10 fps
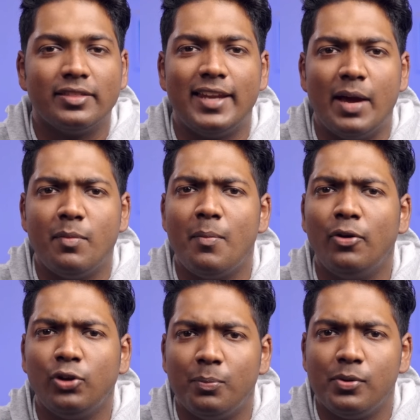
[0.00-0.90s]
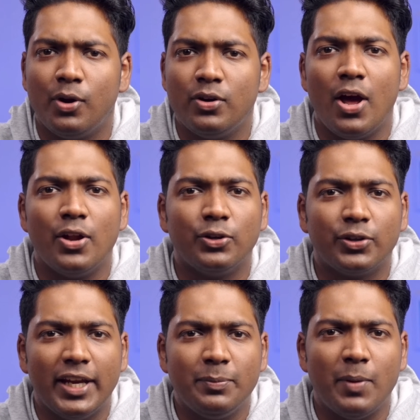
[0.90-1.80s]
that I'm about to upload to
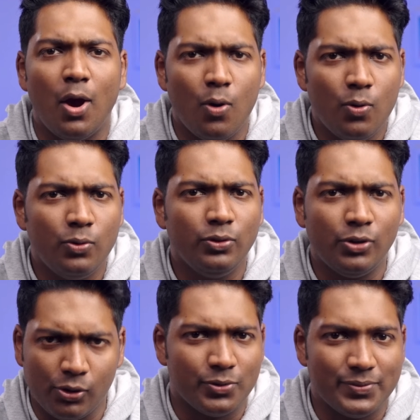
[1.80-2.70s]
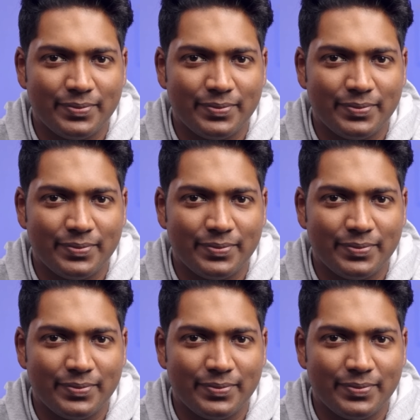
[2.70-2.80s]
create my own clone.